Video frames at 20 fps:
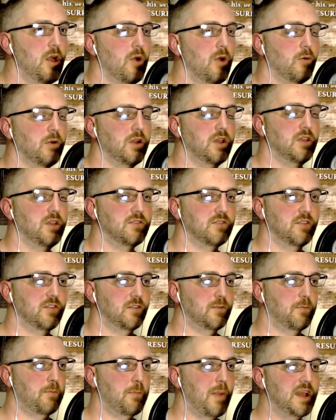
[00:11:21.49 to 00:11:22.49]
where he's
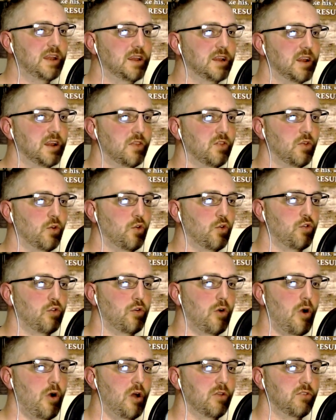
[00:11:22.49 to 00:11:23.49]
suspended on the
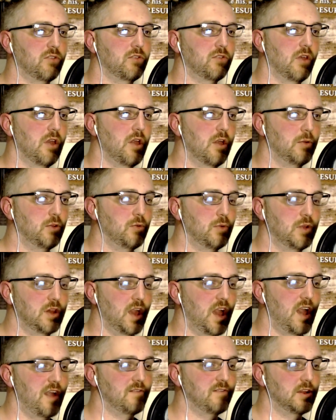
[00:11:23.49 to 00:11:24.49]
cross between
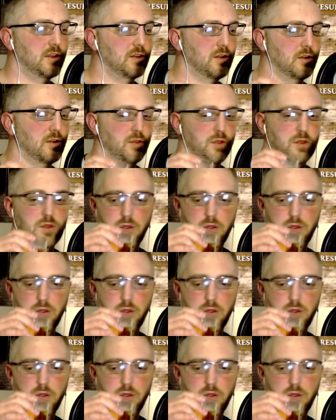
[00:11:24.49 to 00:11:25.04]
heaven and earth.